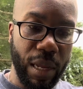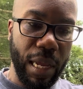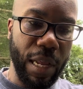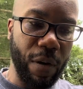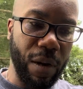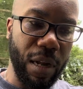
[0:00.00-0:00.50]

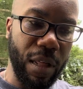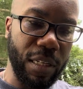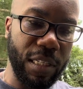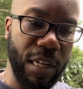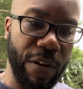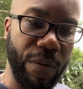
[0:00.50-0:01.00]
and all that other
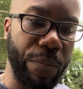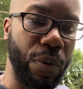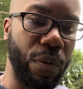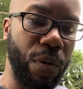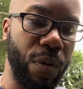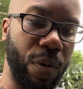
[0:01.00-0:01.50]
stuff, and
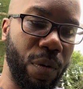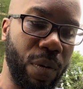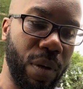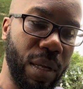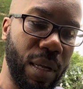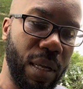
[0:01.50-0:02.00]
pull
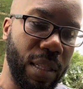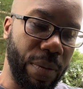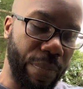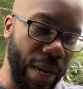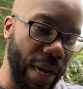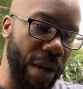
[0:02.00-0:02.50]
the
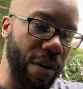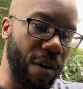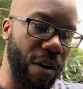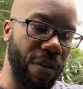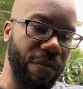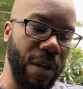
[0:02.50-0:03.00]
pan off.